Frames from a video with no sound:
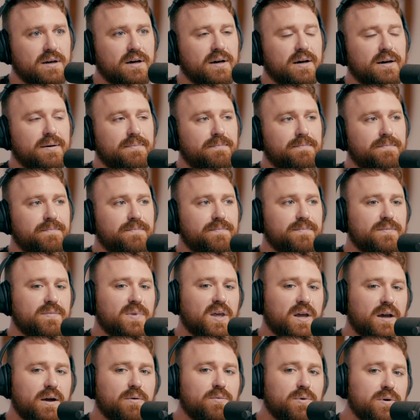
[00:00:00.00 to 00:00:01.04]
Um,
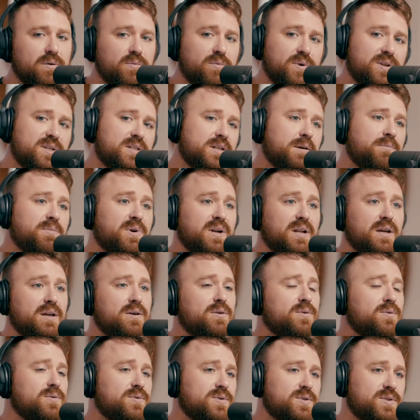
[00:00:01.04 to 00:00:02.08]
like I wouldn't want
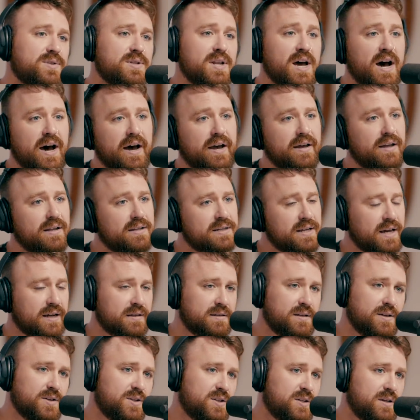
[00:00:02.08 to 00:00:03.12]
somebody who's not a
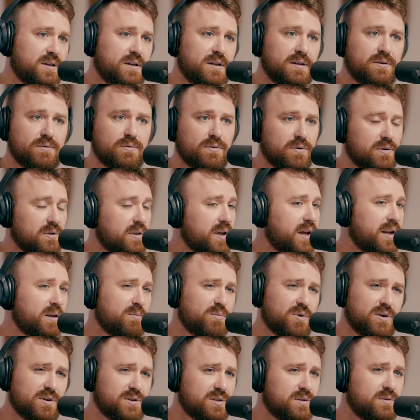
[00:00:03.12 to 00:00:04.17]
technician or a lighting
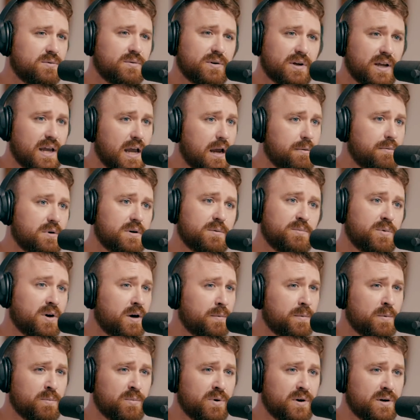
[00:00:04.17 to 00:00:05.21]
person or a camera
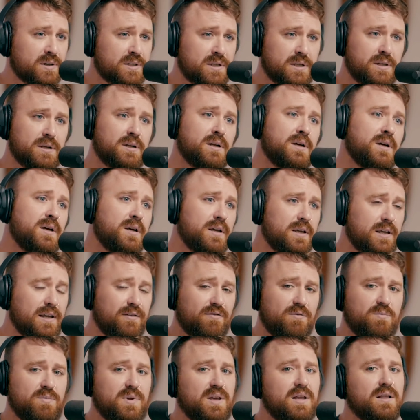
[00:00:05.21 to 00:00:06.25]
department person
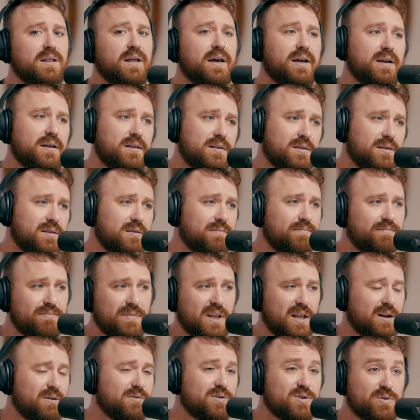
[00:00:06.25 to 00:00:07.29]
giving me like
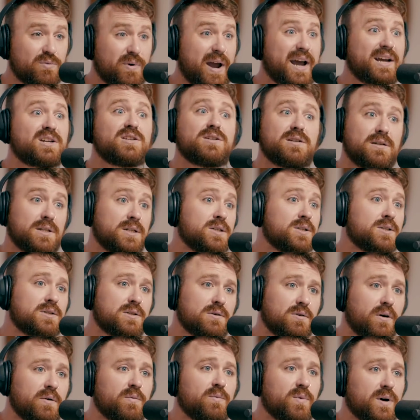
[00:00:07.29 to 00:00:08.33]
you know
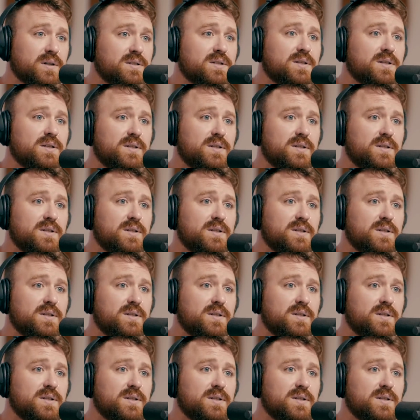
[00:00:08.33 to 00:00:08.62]
directions on what